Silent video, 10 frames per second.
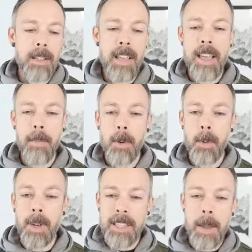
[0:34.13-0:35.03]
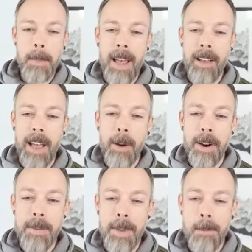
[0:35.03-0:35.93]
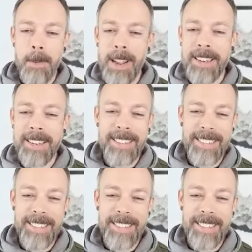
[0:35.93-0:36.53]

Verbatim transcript: Campbell. What's up, Al? How are you, my friend?